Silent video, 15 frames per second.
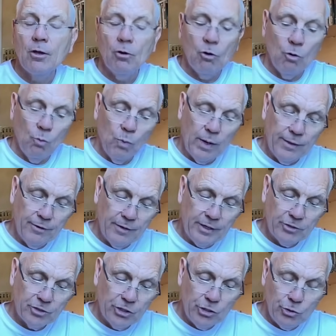or whether
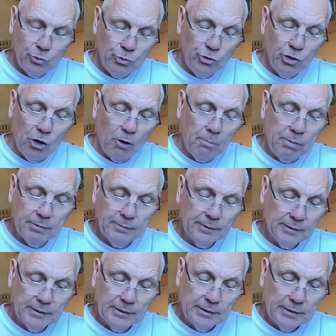it's a new job,
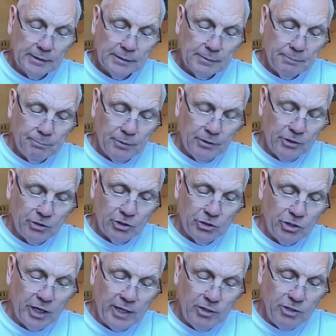but there's a
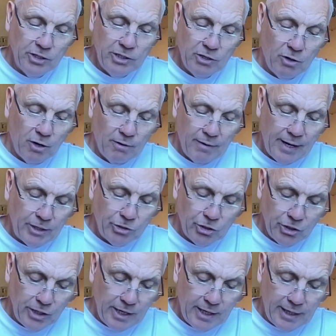change in
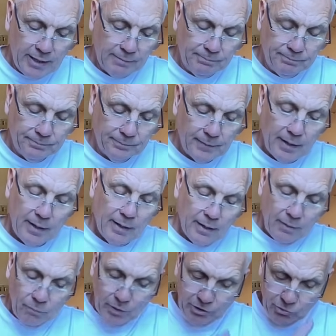direction here,
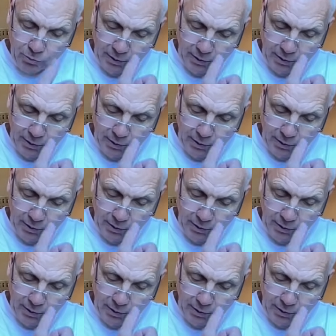which